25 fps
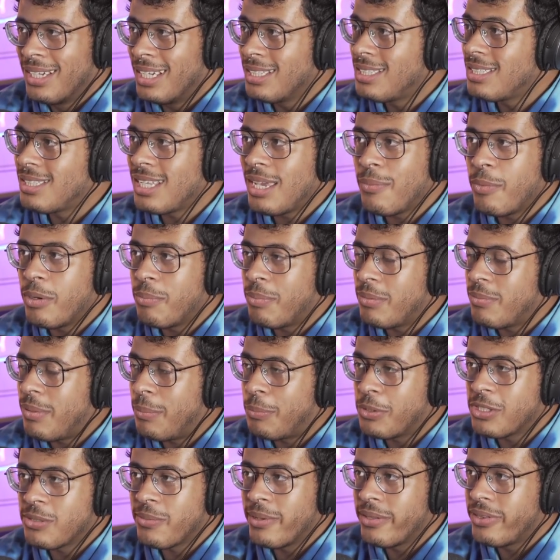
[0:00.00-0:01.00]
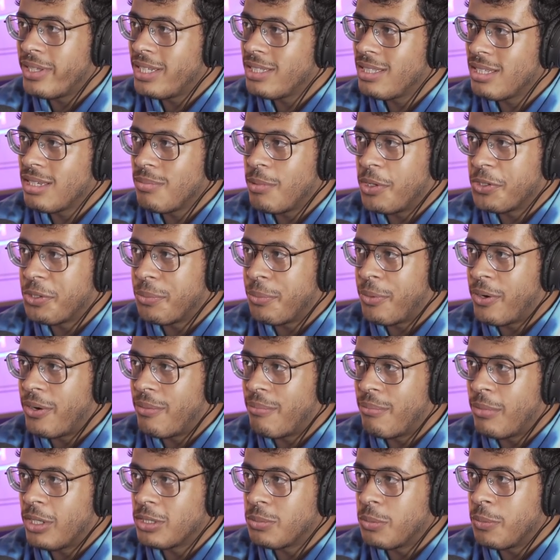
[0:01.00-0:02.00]
It's the same when p- people split things into multiple
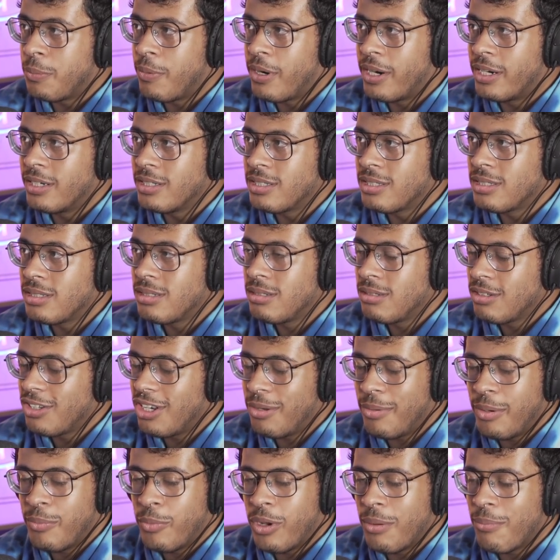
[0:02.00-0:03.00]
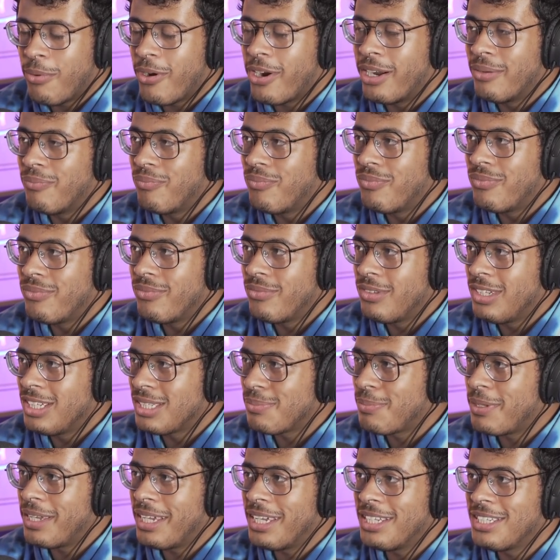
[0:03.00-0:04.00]
multiple parts. Yeah. Could have been one part. Yeah.
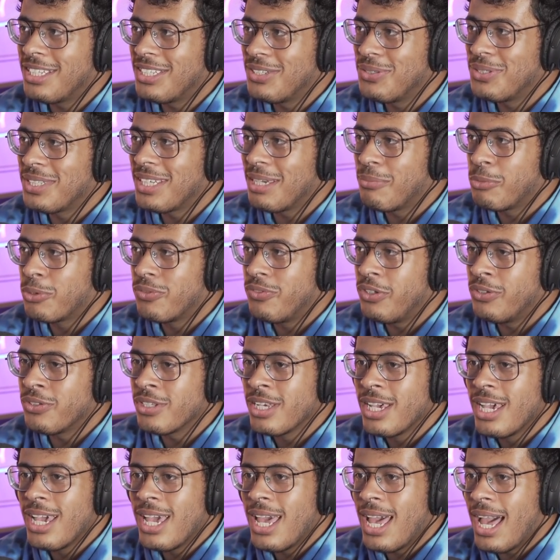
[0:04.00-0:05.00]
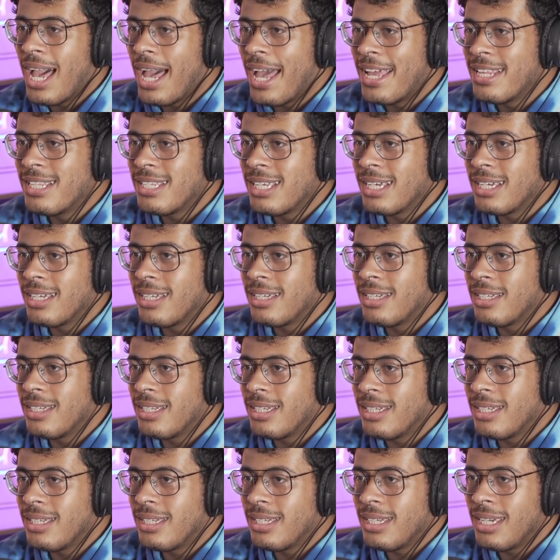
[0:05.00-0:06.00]
Splitting into two to get more views. And
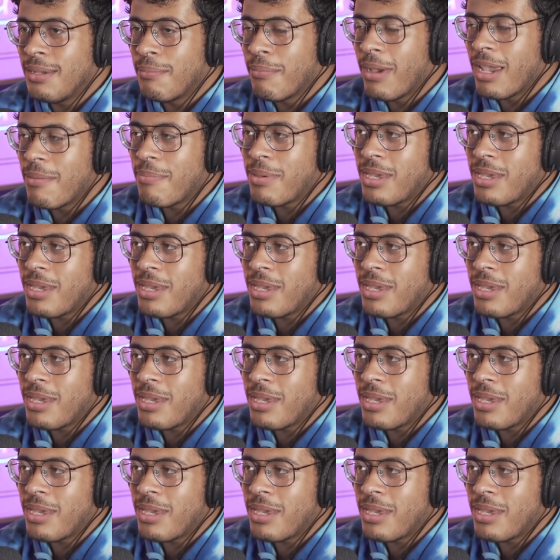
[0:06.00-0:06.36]
it might